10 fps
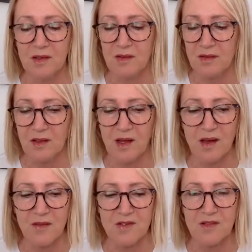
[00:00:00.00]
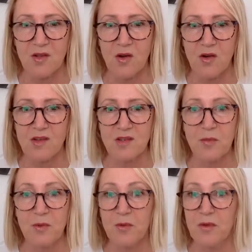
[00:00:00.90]
in the lives and the hearts of
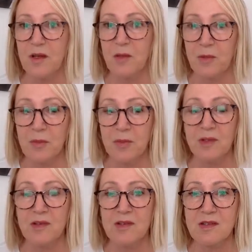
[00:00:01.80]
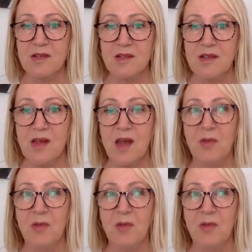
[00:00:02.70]
prophetic people in the season,